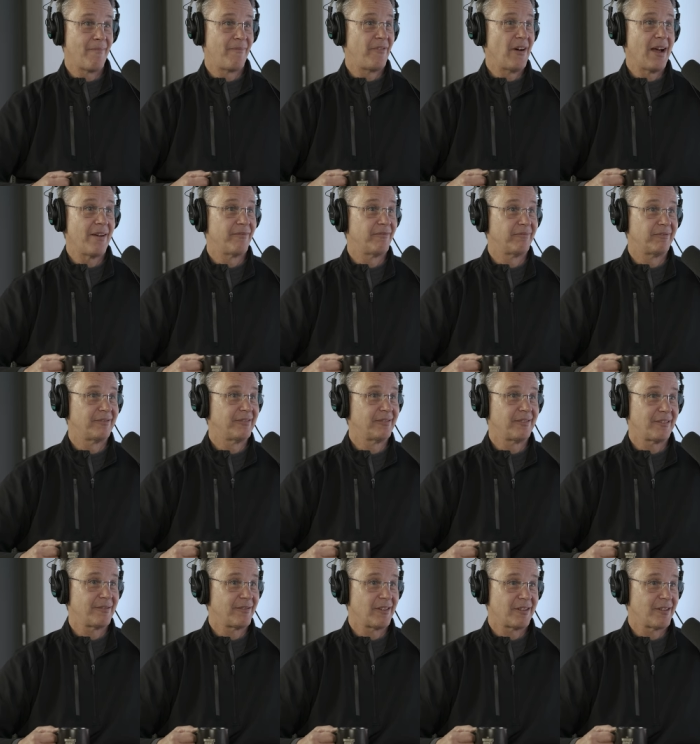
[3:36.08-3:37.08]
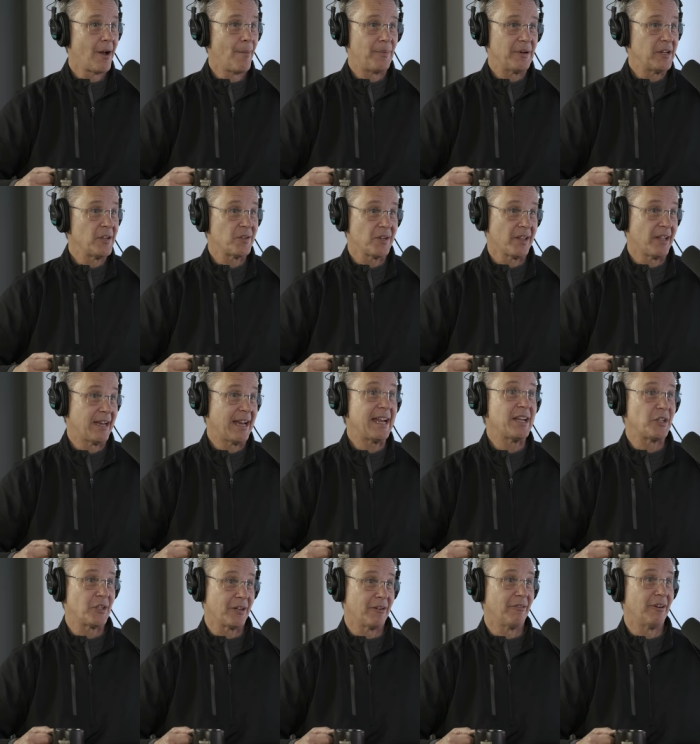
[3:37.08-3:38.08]
top five companies in yeah. the
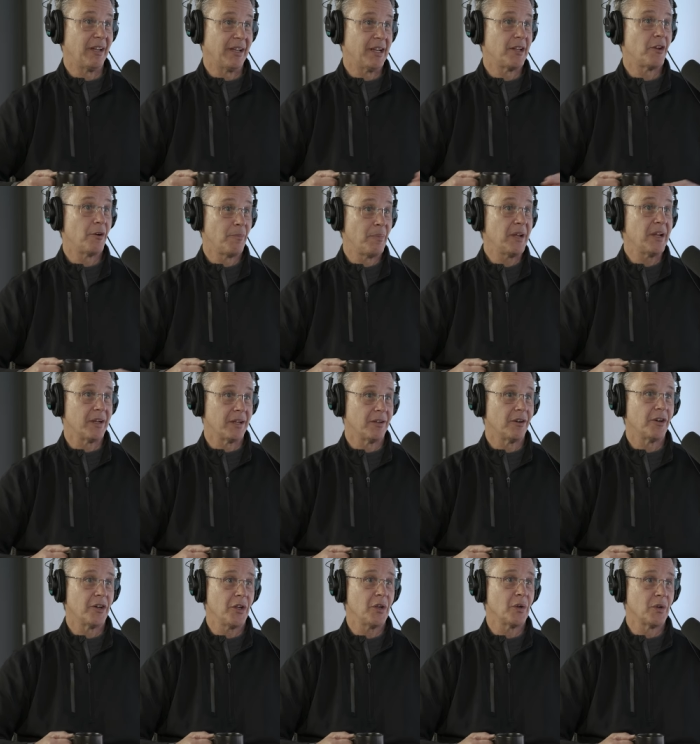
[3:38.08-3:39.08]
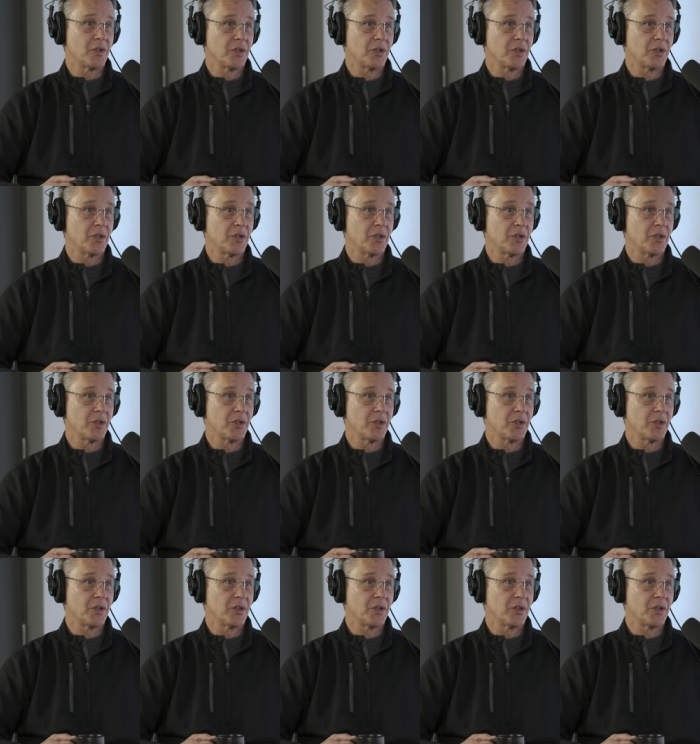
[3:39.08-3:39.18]
nation, really. They're yeah. big. They're huge.